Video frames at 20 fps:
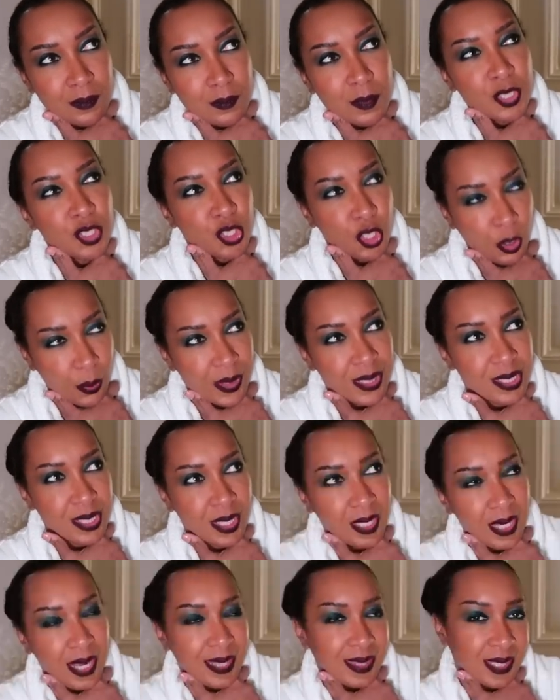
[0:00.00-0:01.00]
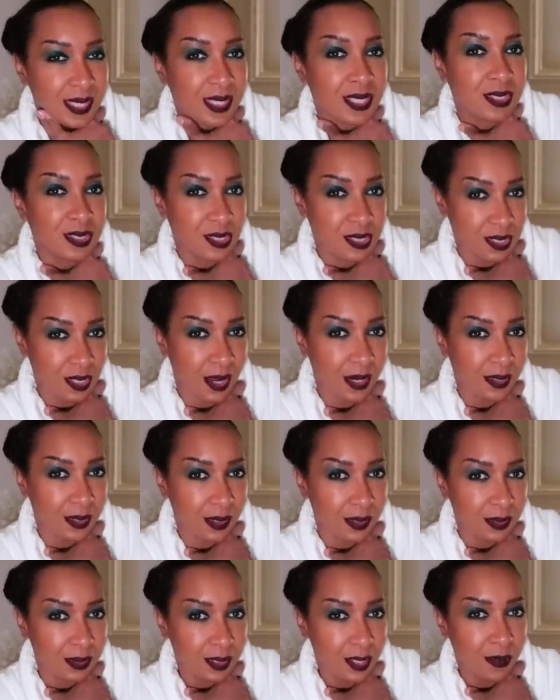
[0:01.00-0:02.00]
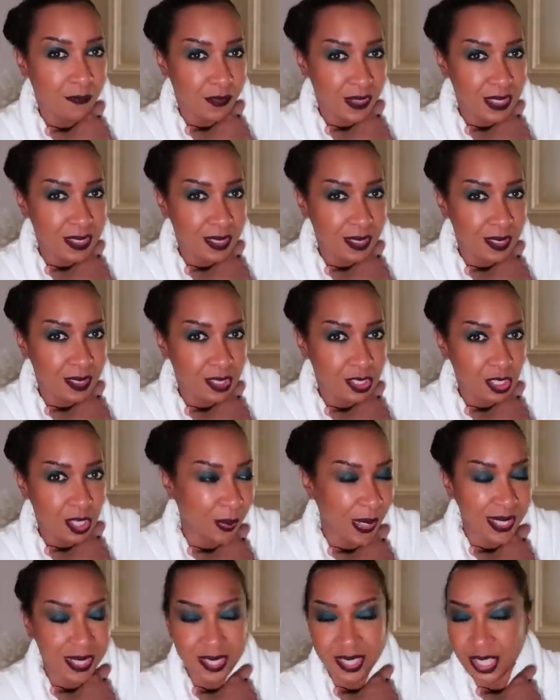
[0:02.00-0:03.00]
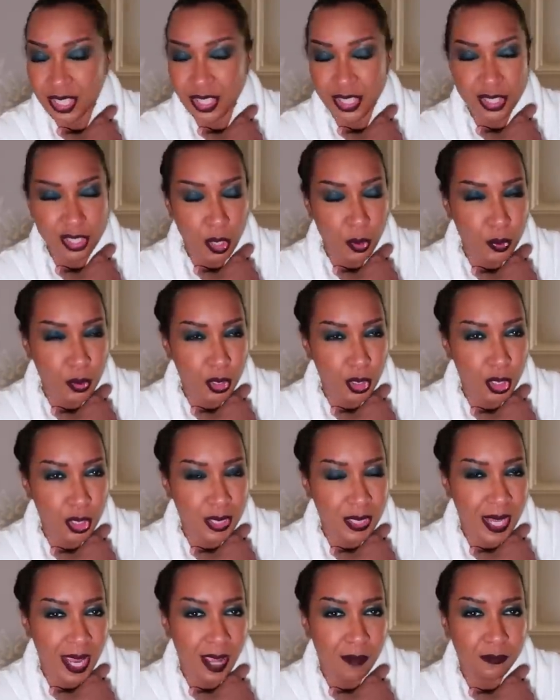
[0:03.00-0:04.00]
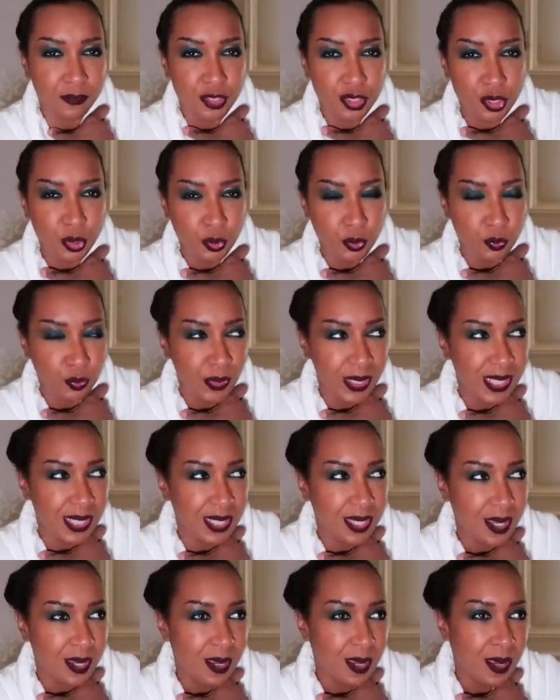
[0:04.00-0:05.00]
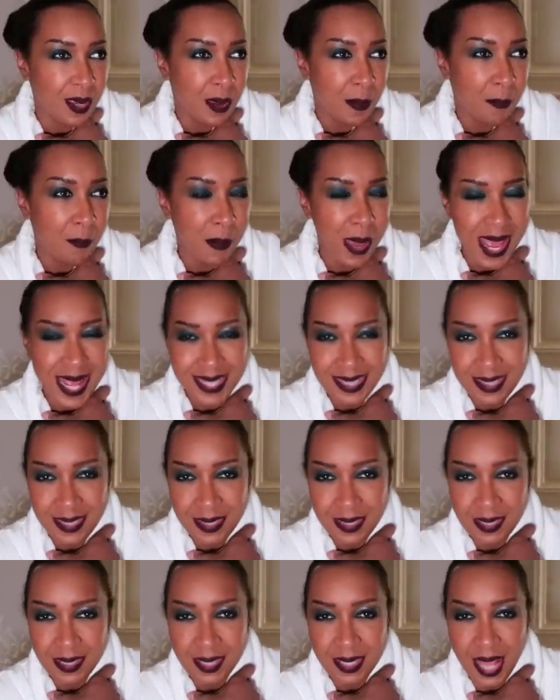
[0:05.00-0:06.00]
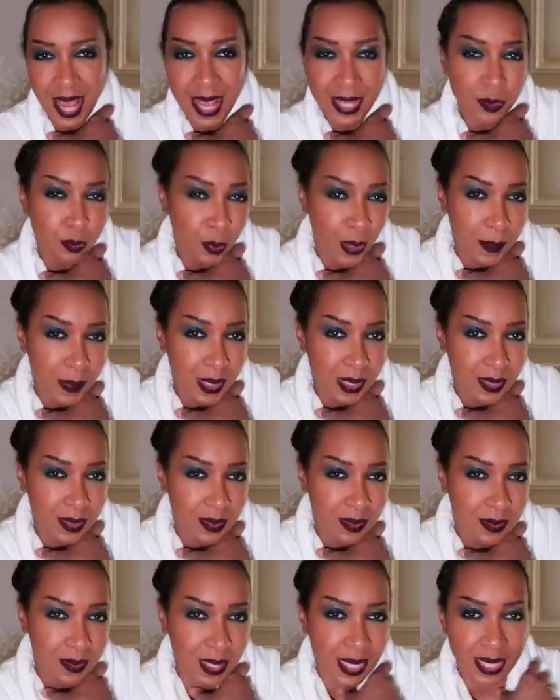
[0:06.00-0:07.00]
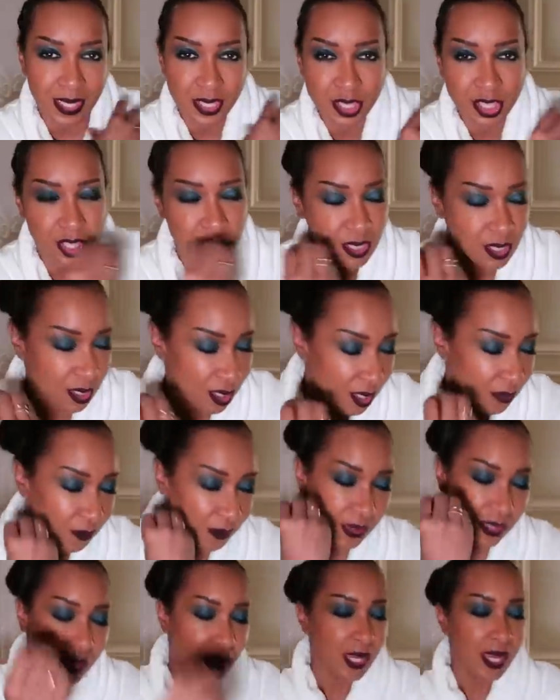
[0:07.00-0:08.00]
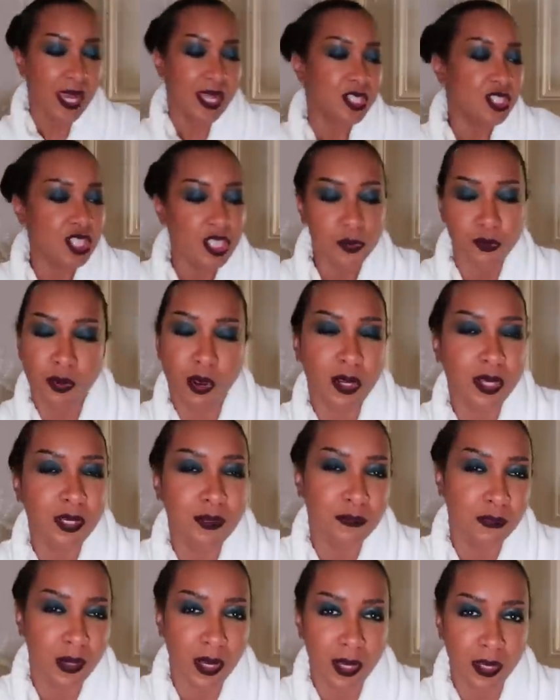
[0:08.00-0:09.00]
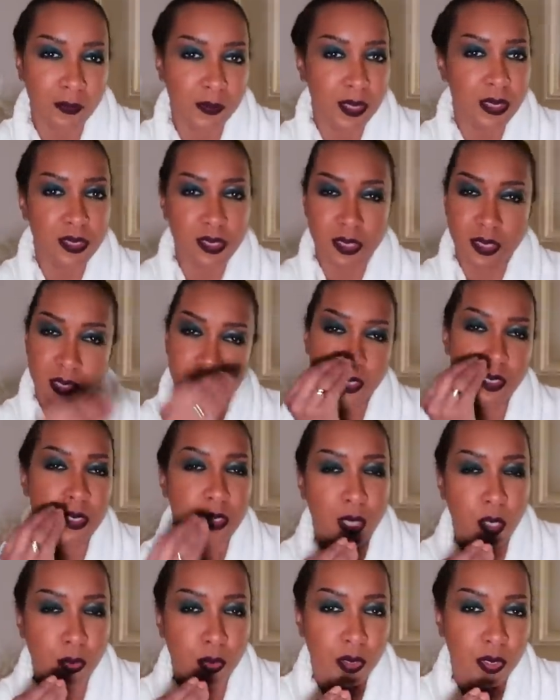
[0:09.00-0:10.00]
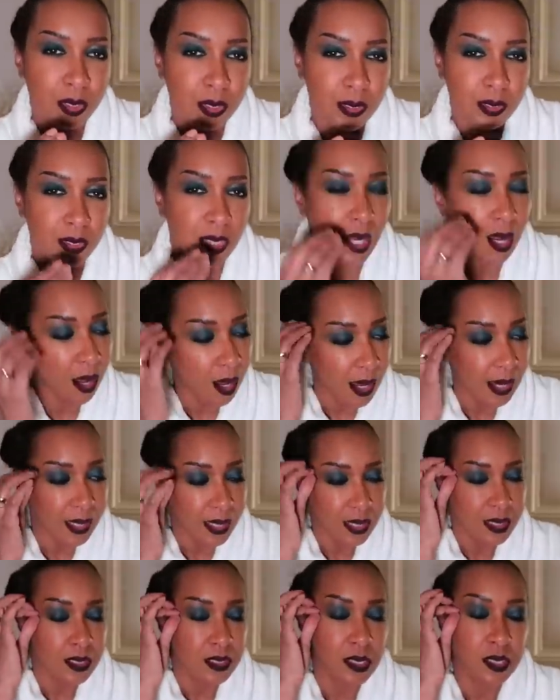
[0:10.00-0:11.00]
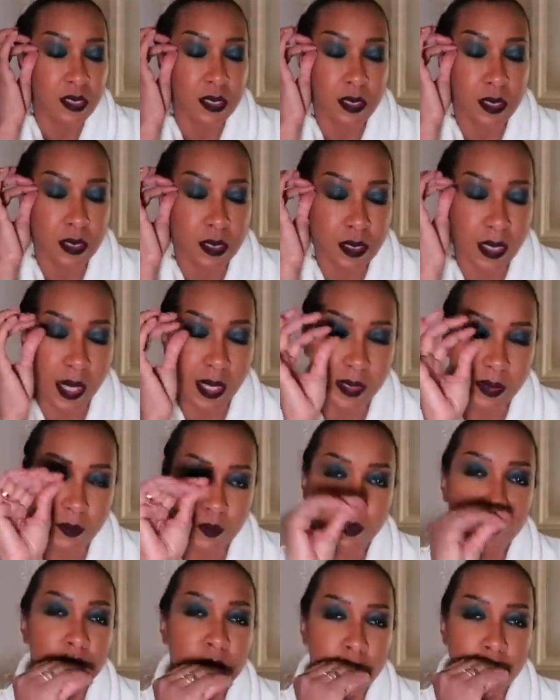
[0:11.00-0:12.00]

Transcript: Majority, I think, is designer vintage, but it's just so good. They have jewelry, men's and women's. It's just edgy rocker vibe. It's just so good. The eye is like